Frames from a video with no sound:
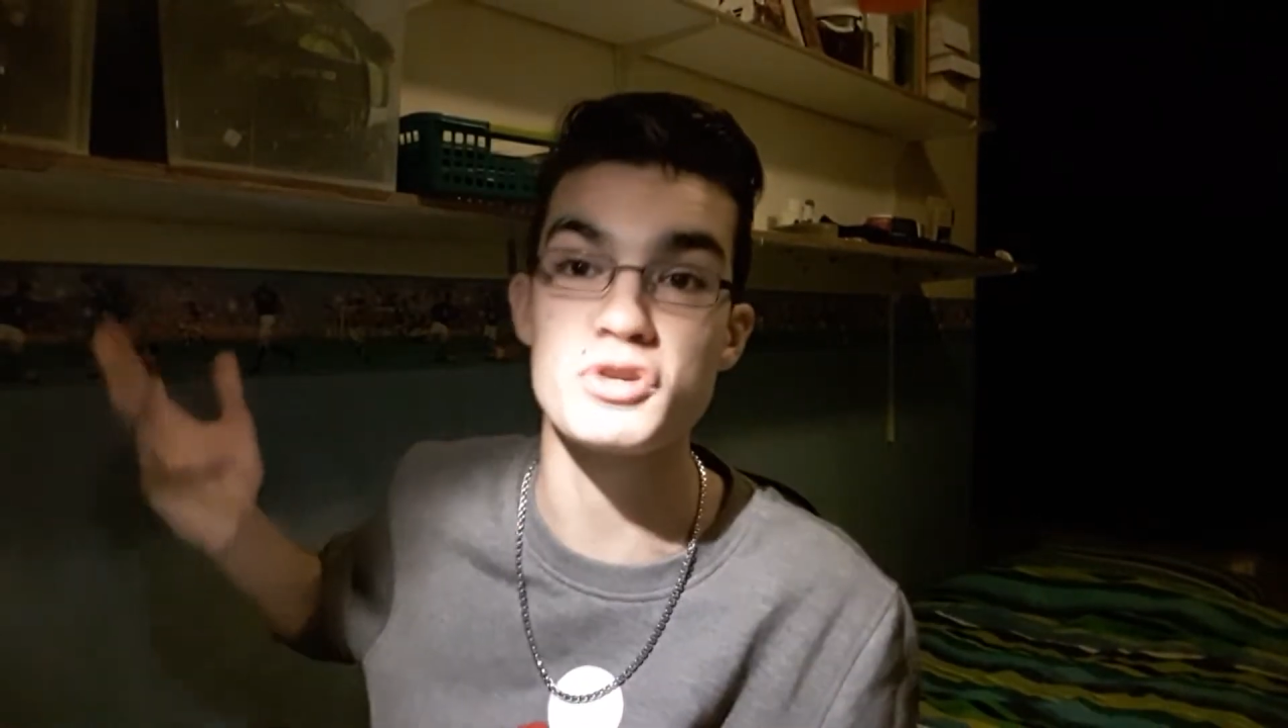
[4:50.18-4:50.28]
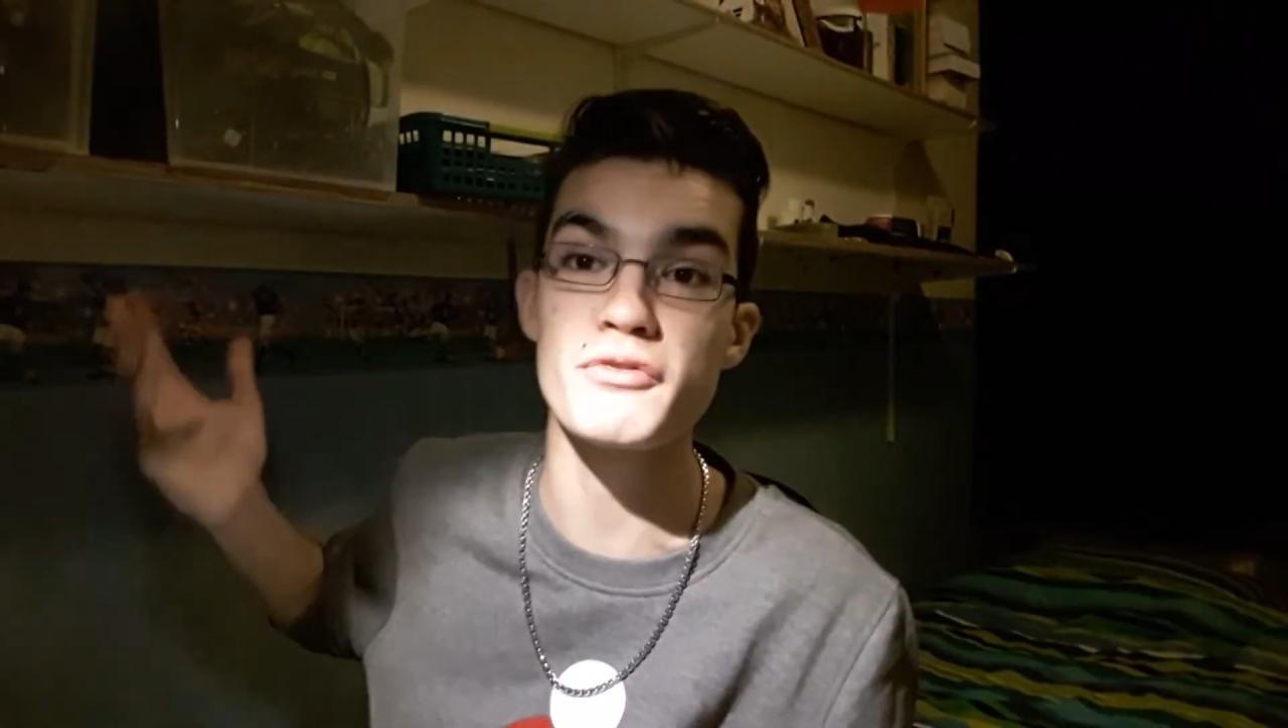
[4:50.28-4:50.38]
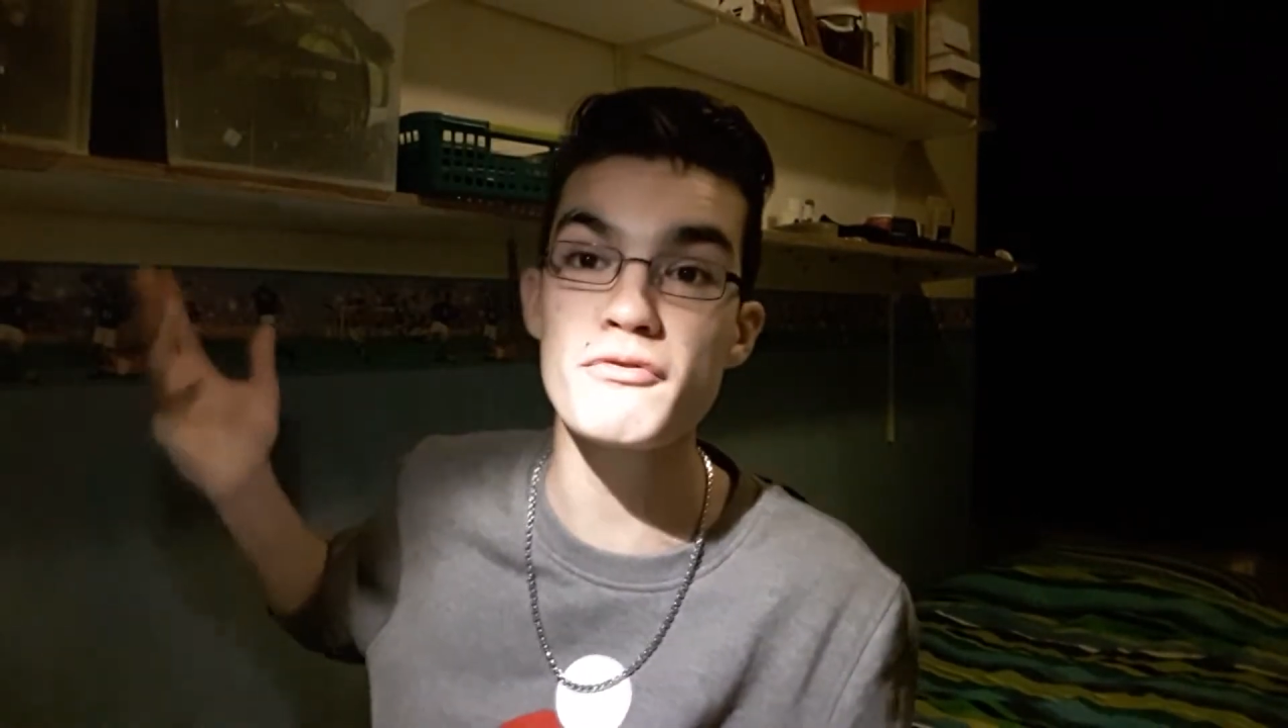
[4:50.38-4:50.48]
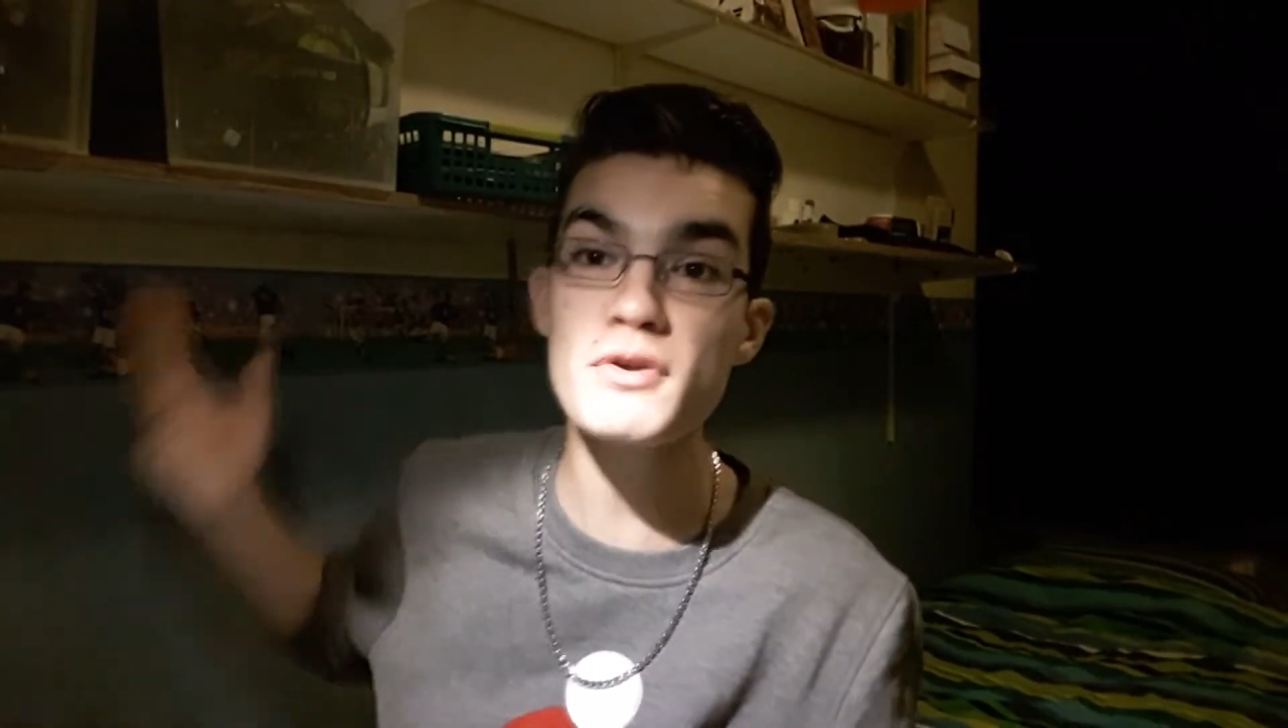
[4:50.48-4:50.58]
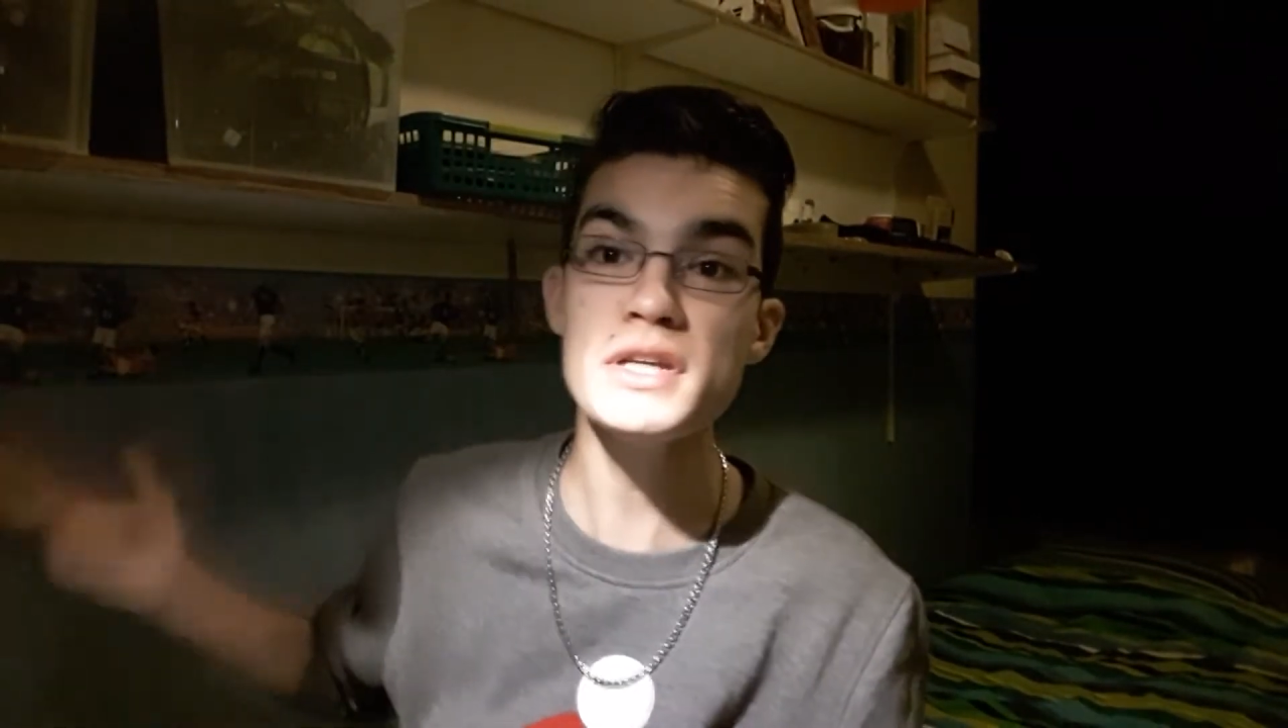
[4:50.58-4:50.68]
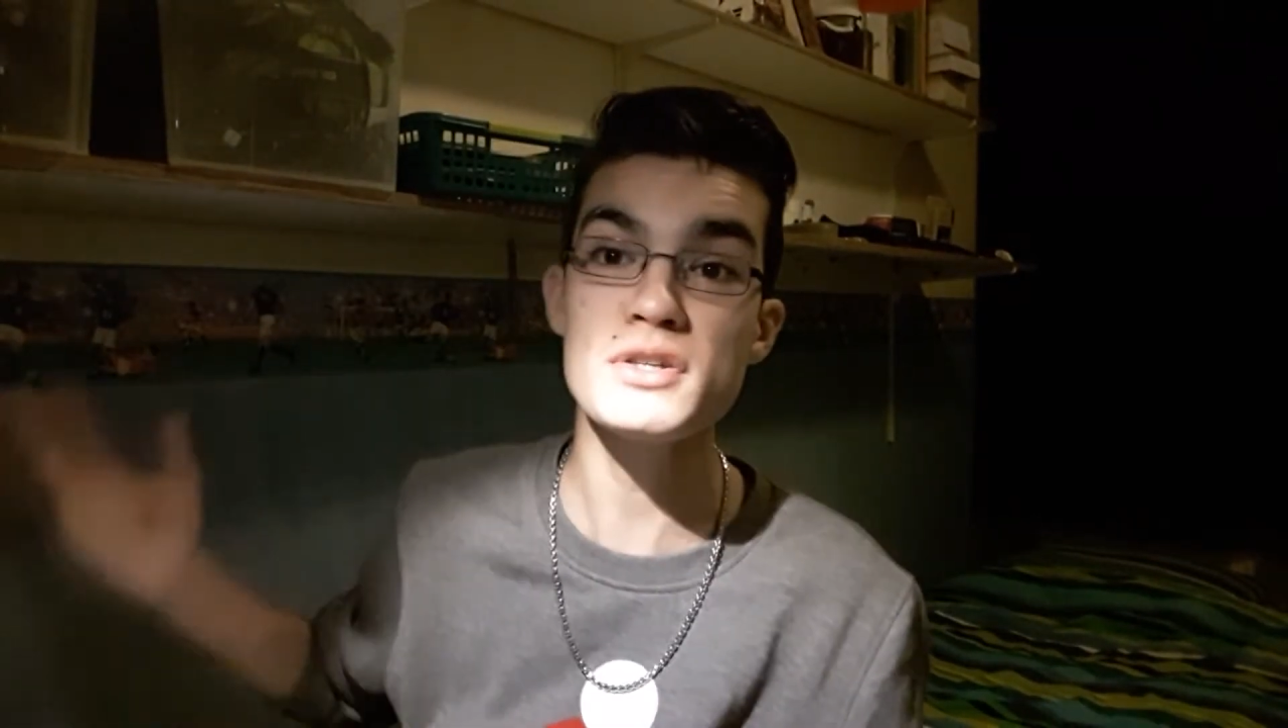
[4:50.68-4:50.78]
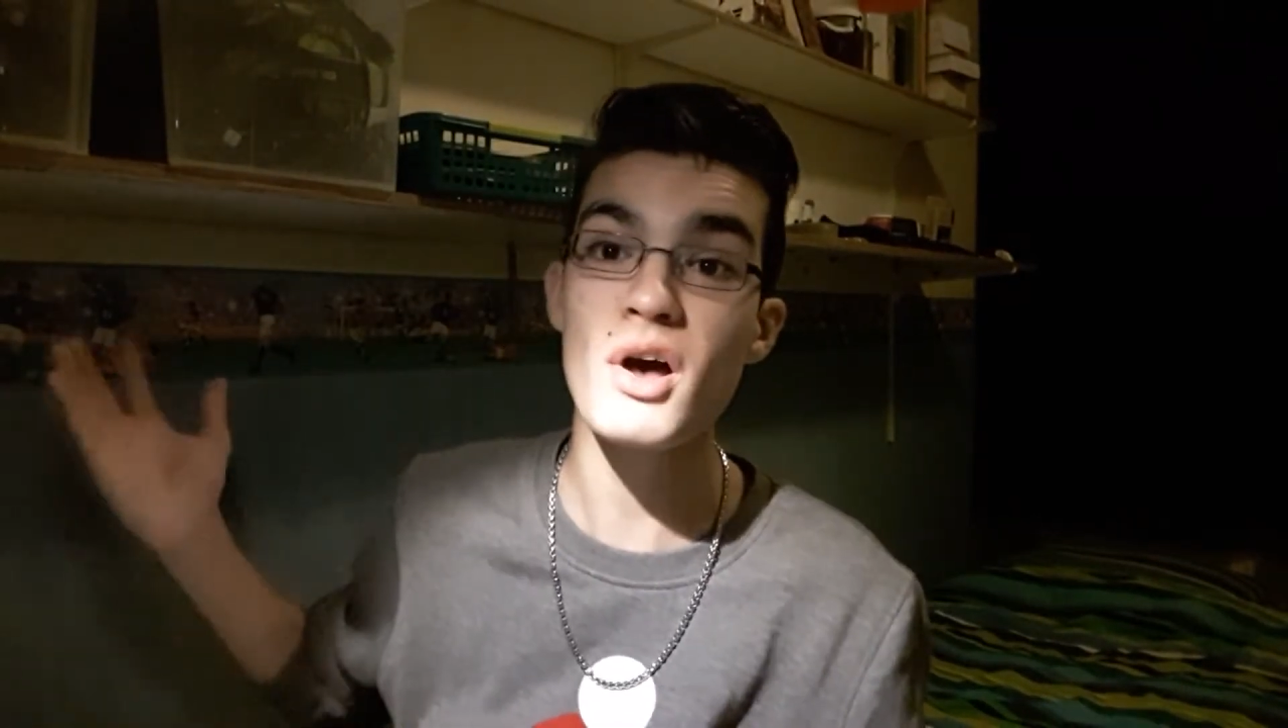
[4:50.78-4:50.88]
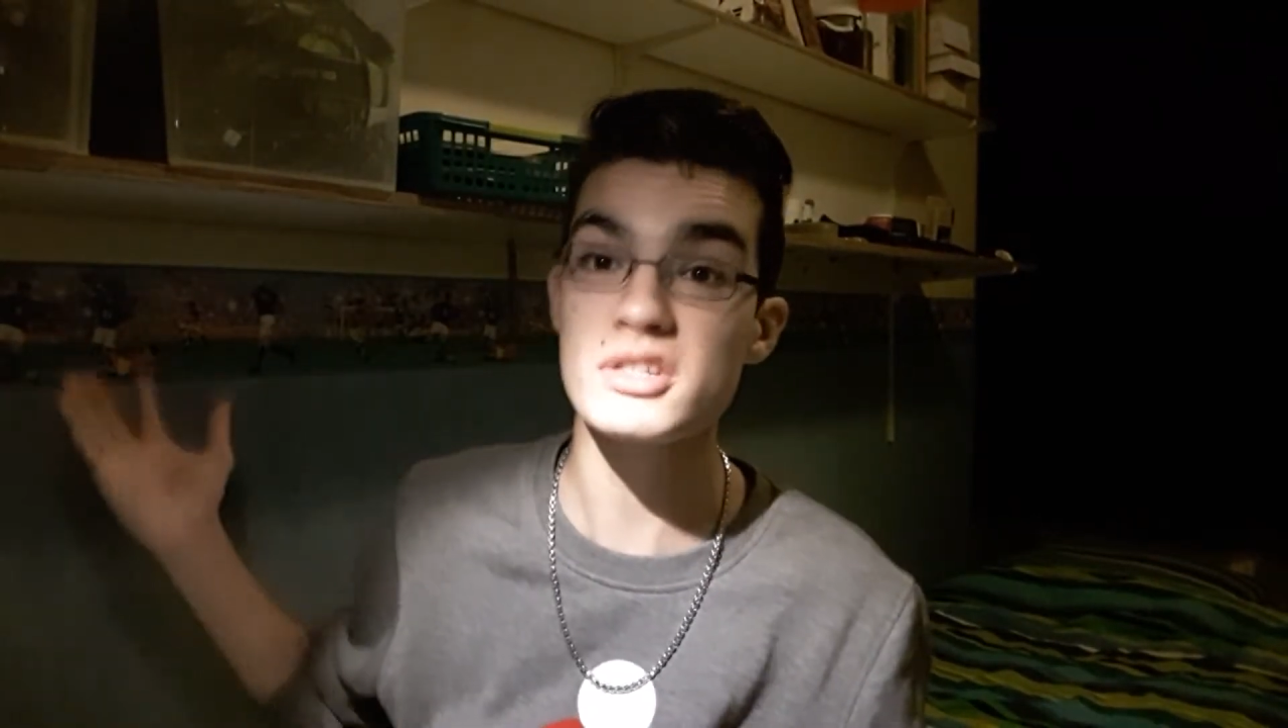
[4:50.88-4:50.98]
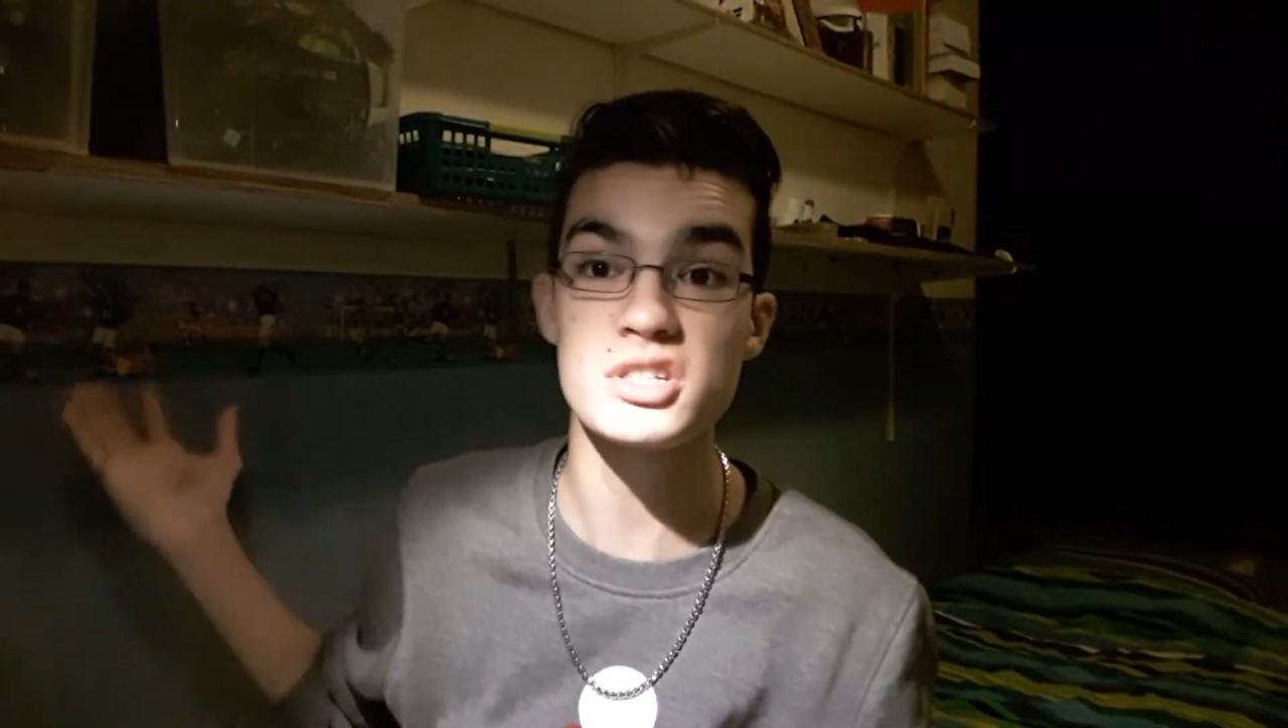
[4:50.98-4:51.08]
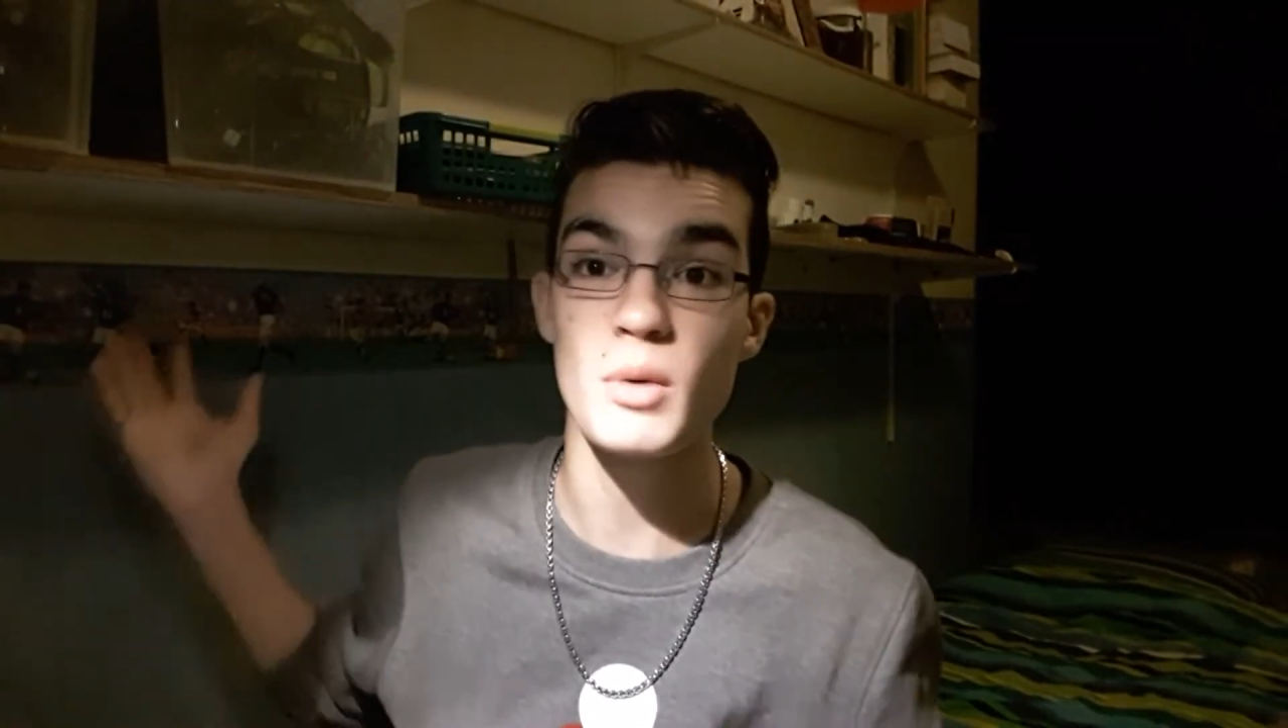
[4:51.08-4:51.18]
you're free to
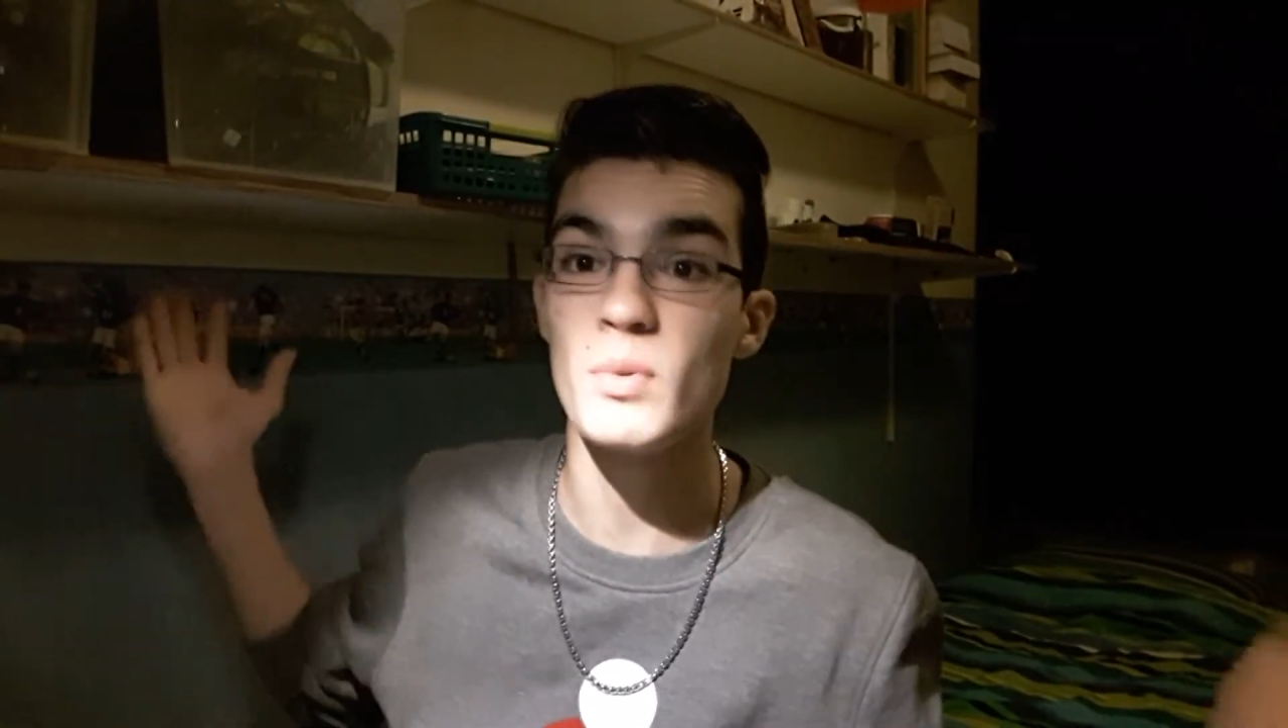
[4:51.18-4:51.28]
unsub